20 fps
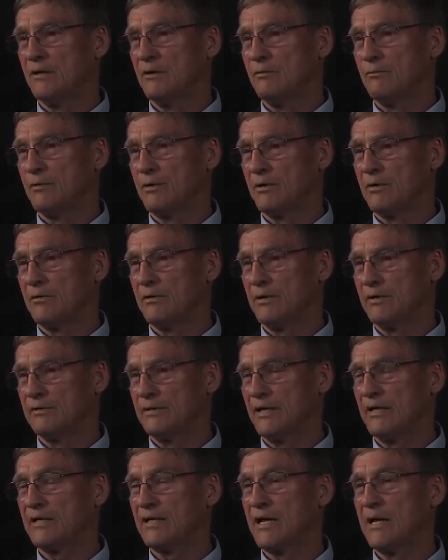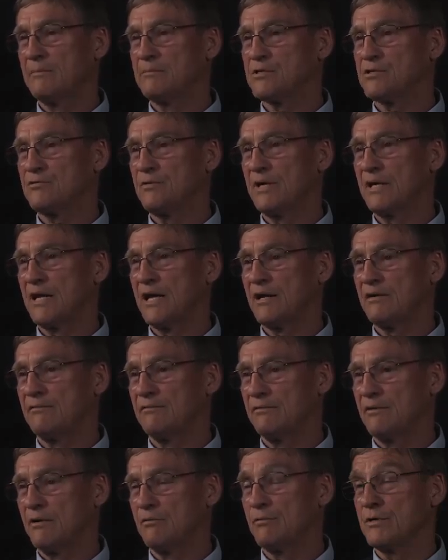where uh, they came straight out
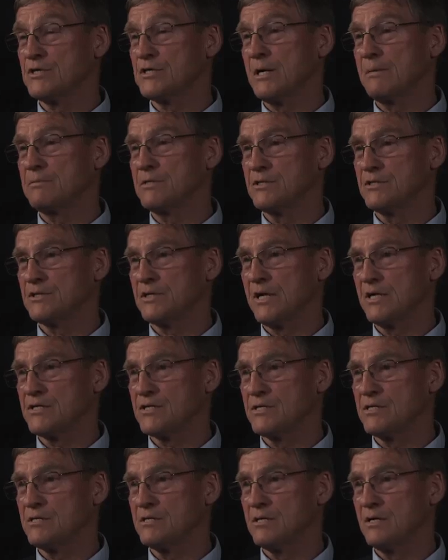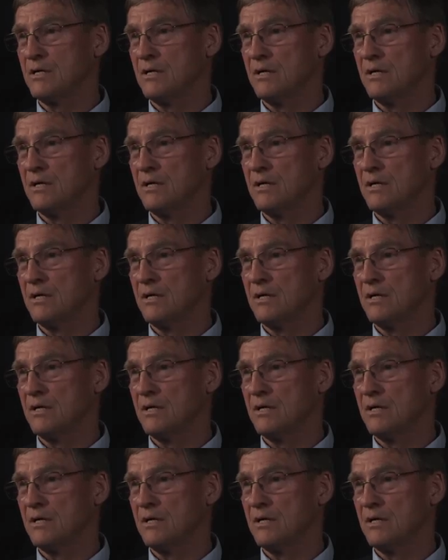of a reception station